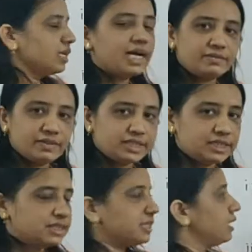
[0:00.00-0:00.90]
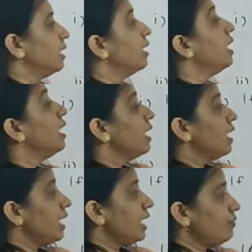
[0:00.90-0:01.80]
convergency.
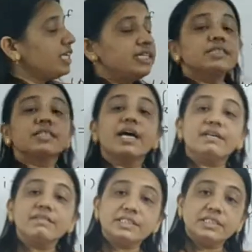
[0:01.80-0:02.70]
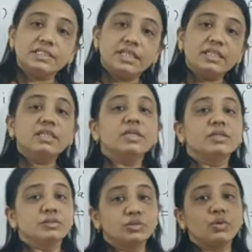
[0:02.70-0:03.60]
If it is convergent,
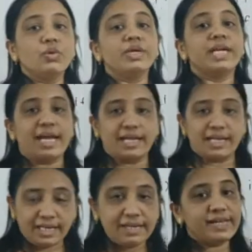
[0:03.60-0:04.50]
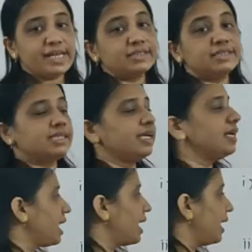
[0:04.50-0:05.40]
so directly we can say
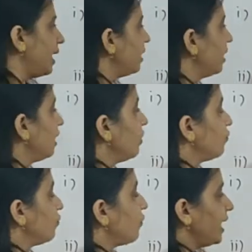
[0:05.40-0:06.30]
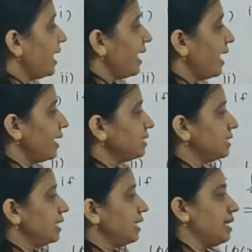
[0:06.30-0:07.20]
that phi x
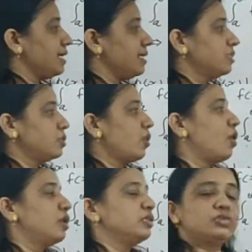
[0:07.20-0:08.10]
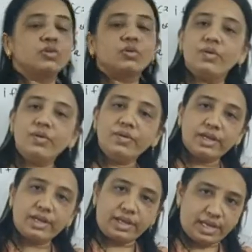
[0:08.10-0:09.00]
is also
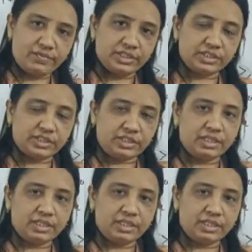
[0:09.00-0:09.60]
convergent.